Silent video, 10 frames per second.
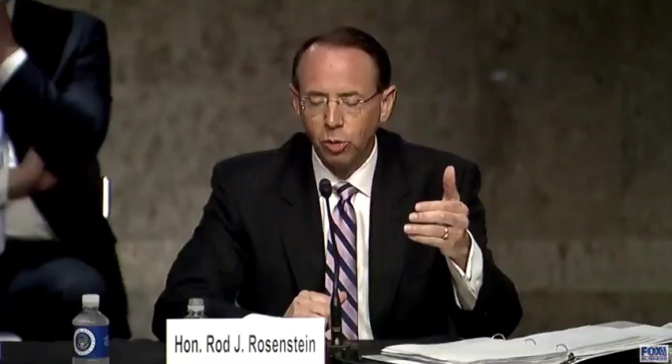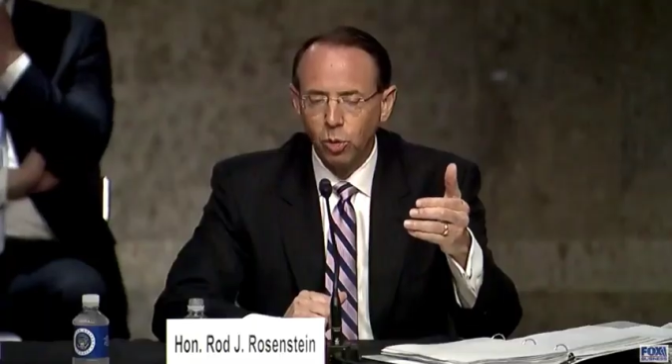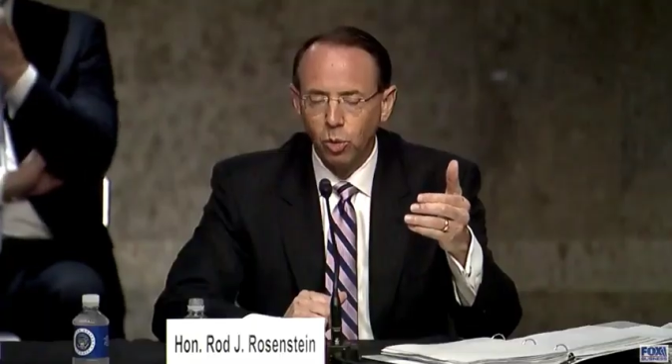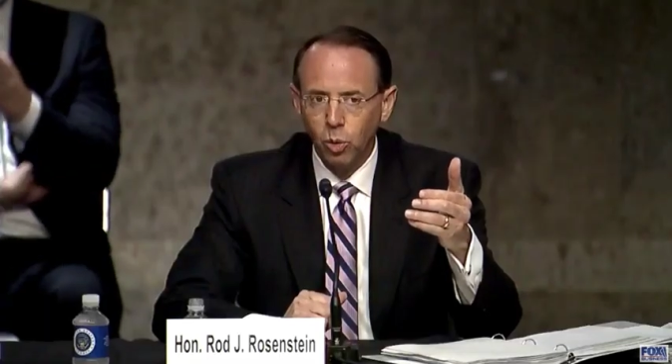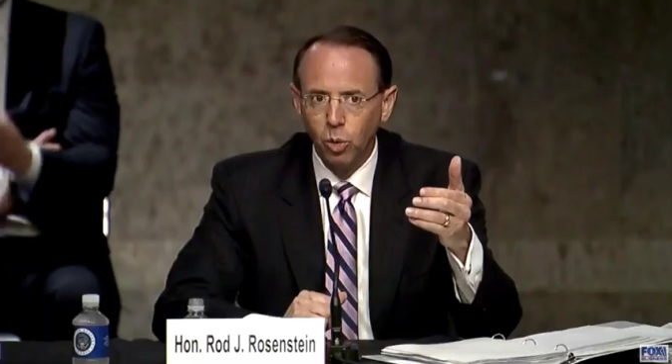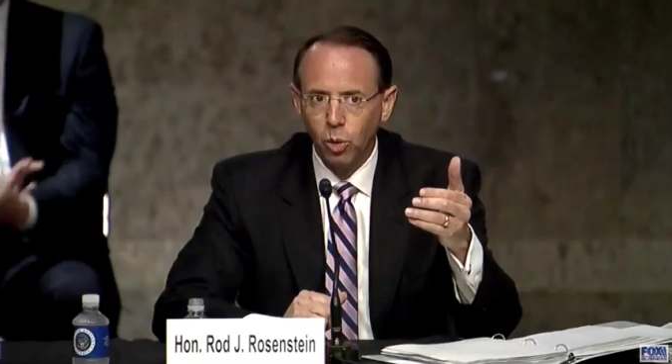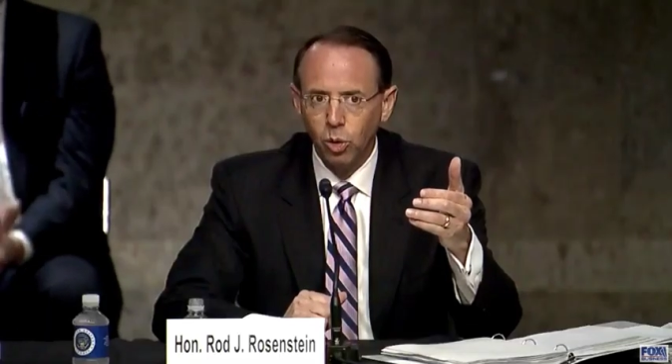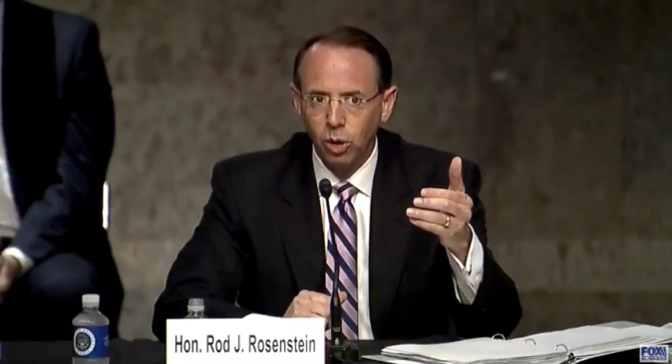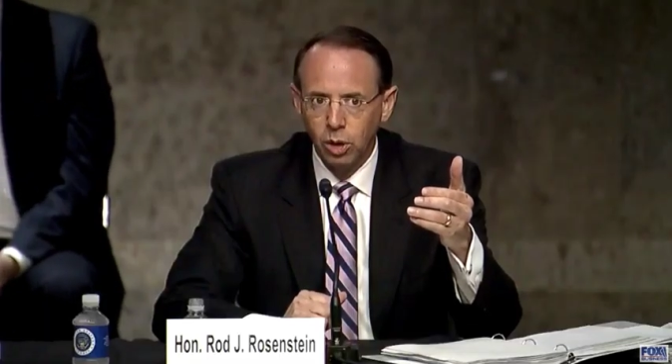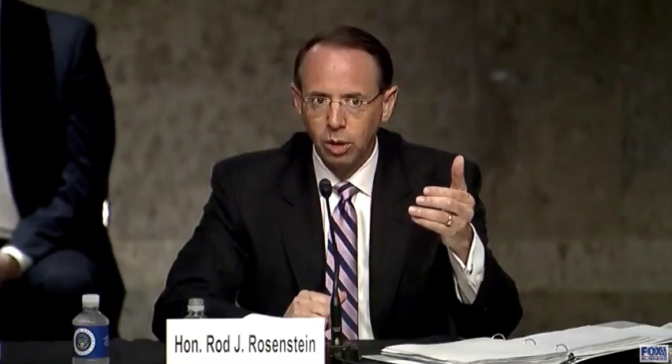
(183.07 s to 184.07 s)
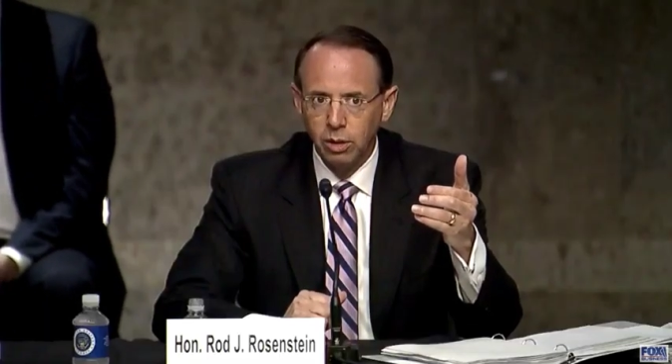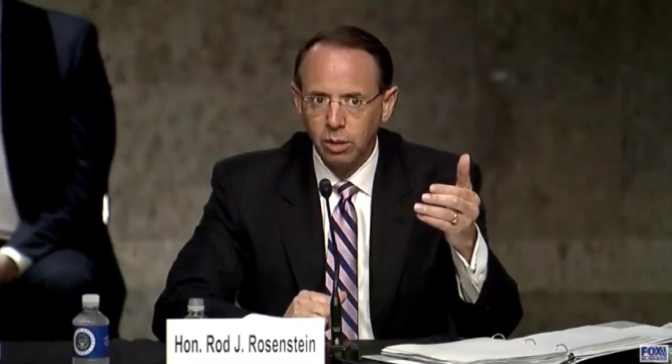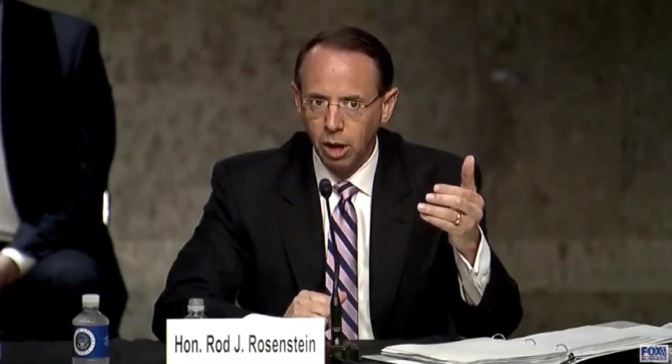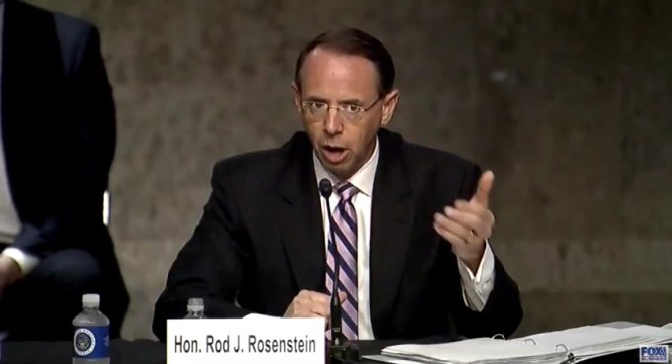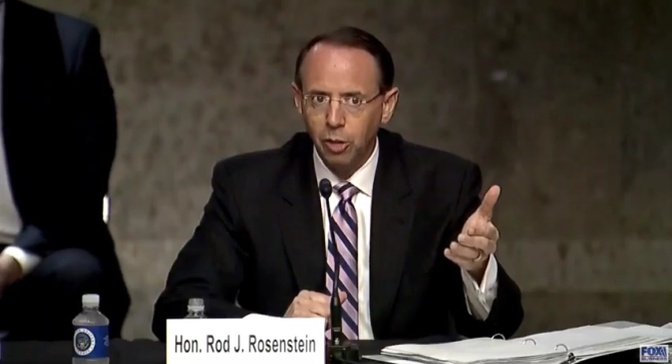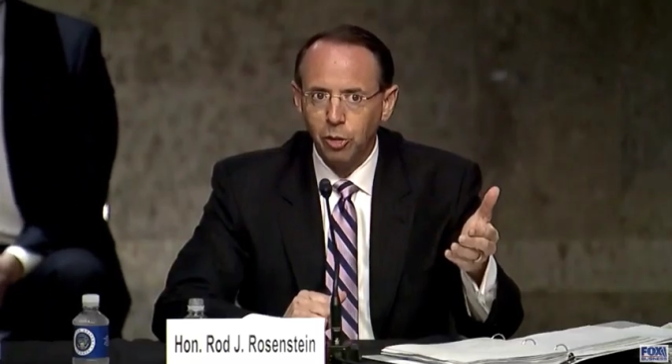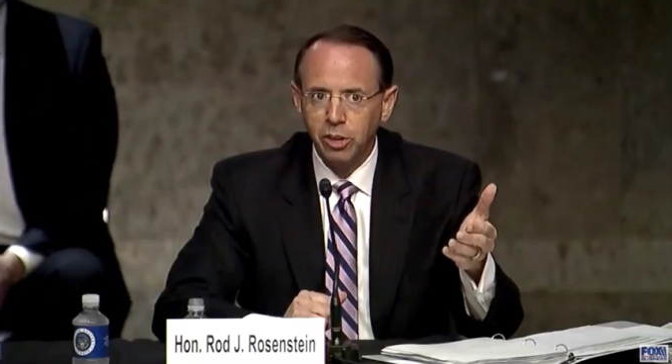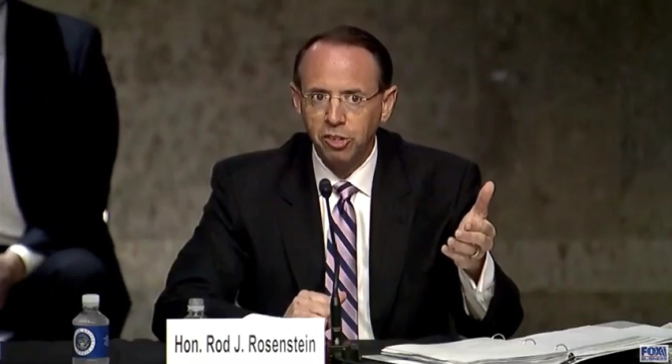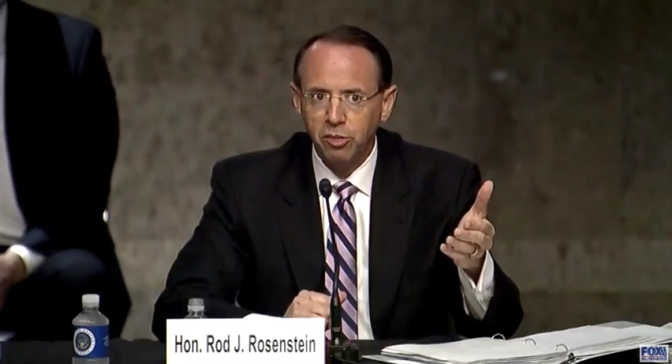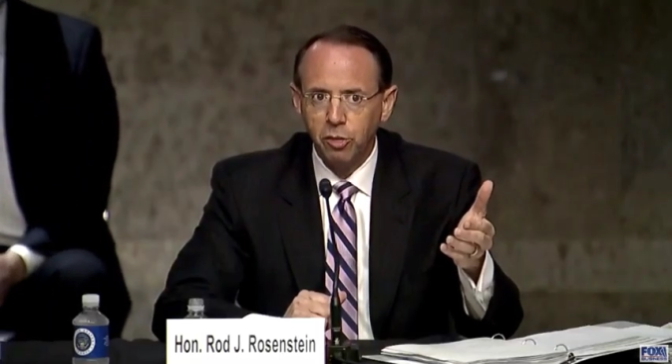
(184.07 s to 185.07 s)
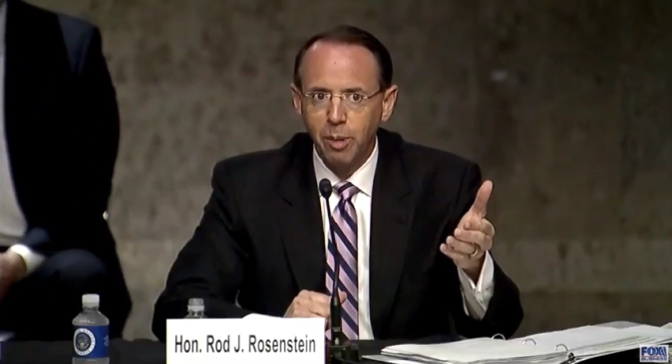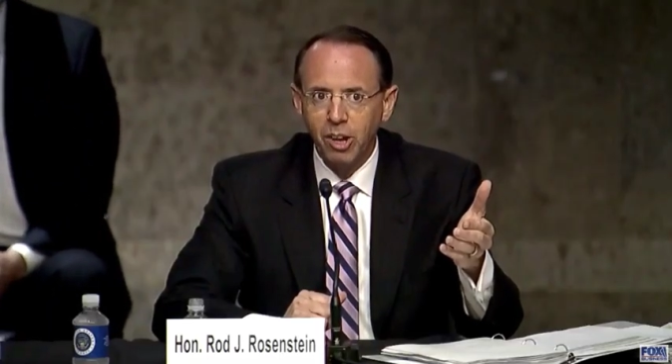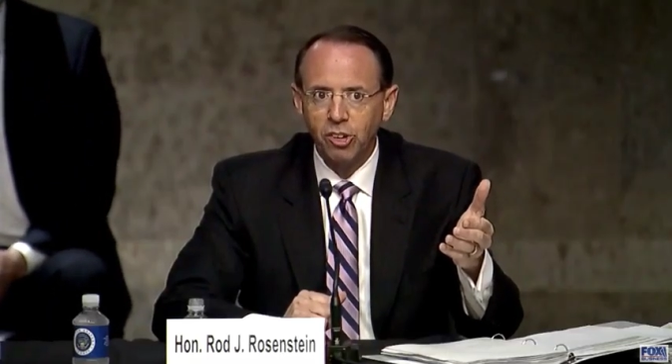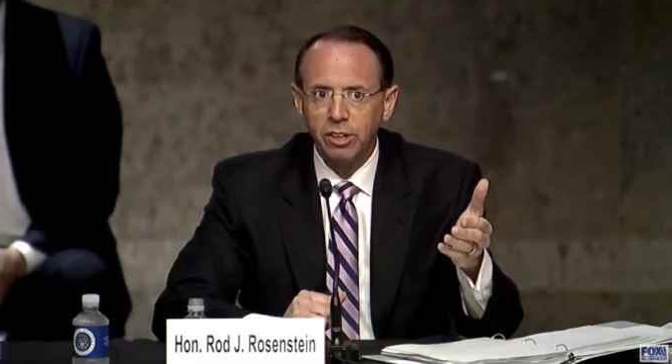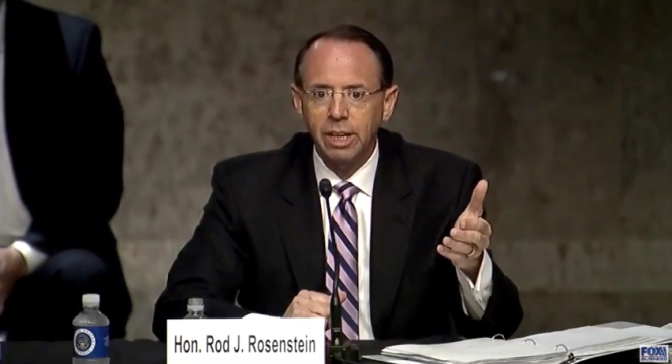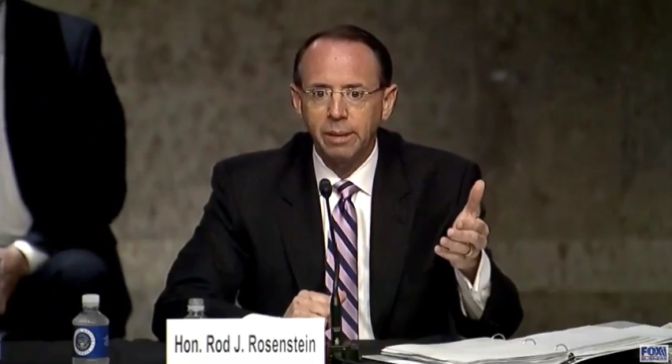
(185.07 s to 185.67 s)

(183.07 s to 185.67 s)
or, or other disinformation,